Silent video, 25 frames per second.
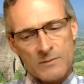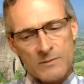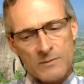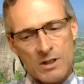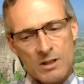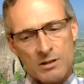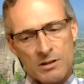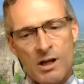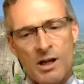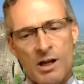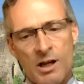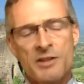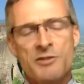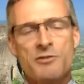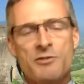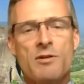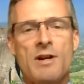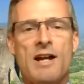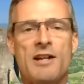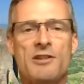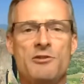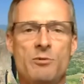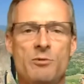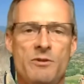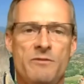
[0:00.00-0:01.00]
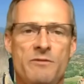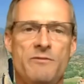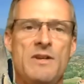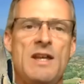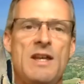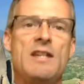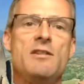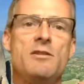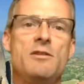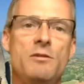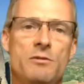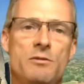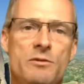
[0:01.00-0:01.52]
contracts with
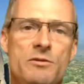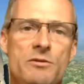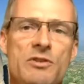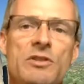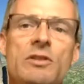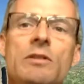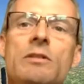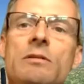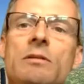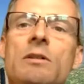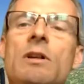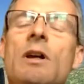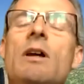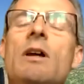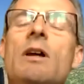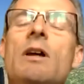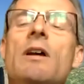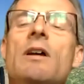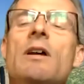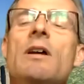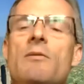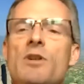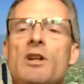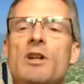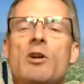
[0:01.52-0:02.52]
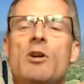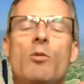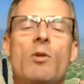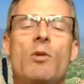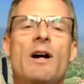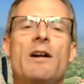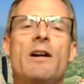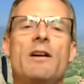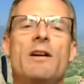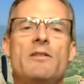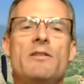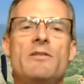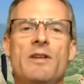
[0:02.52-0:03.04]
venues
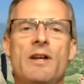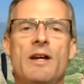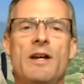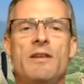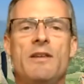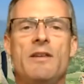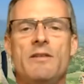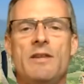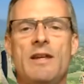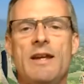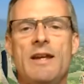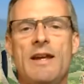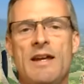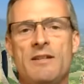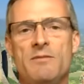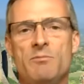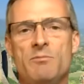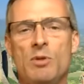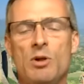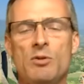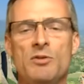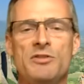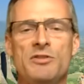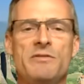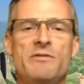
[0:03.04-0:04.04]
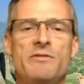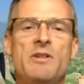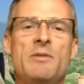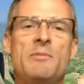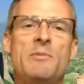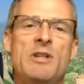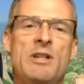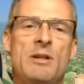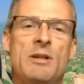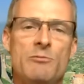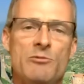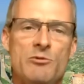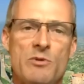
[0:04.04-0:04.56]
required that they had bowls of
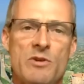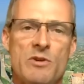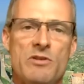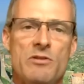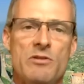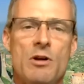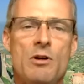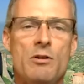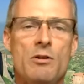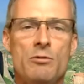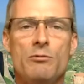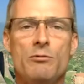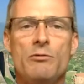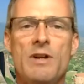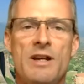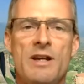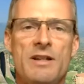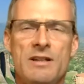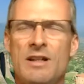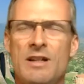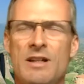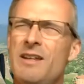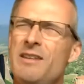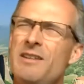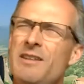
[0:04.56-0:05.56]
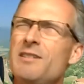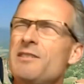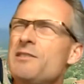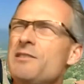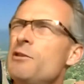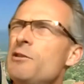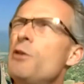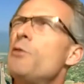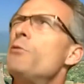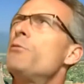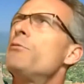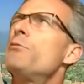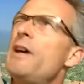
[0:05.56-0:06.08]
M&Ms with no red, I think it's
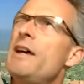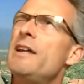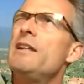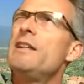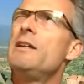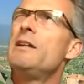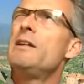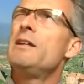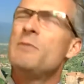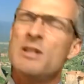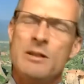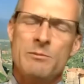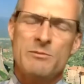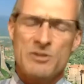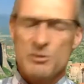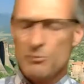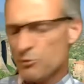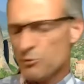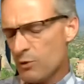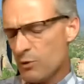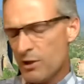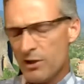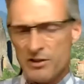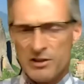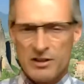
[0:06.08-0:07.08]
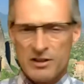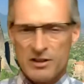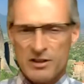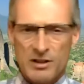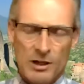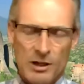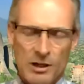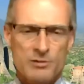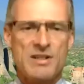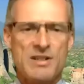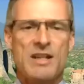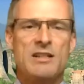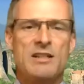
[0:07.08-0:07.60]
no red M&Ms. It was one of the
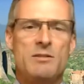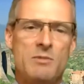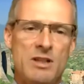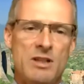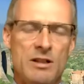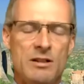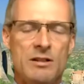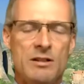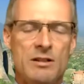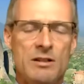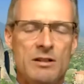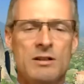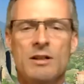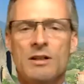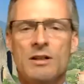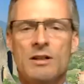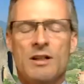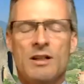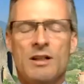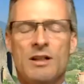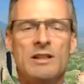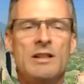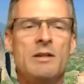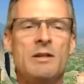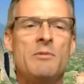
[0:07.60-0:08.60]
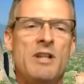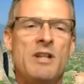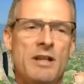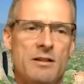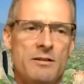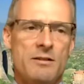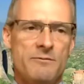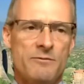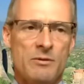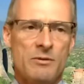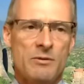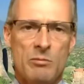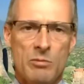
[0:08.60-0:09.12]
colors had to be
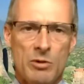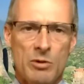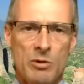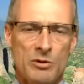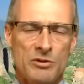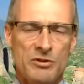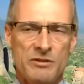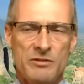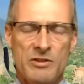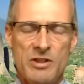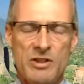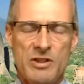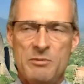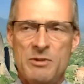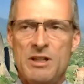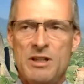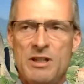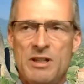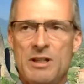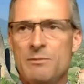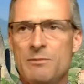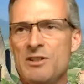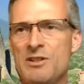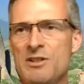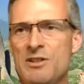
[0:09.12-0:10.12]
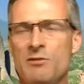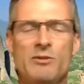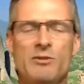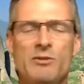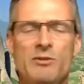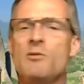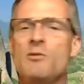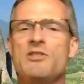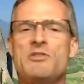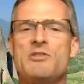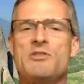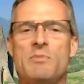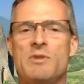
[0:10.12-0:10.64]
eliminated from the bowls of M&Ms. And it really
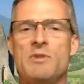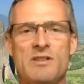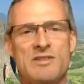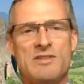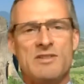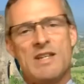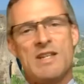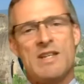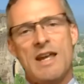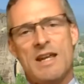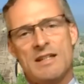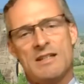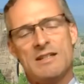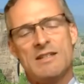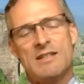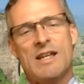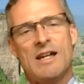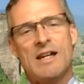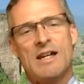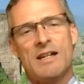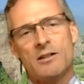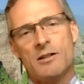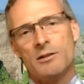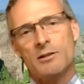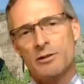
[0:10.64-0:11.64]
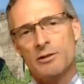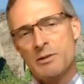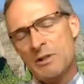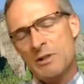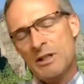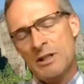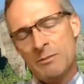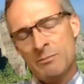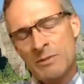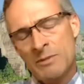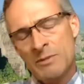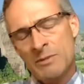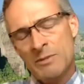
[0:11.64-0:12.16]
wasn't because they hated that color
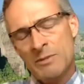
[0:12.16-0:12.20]
M&M.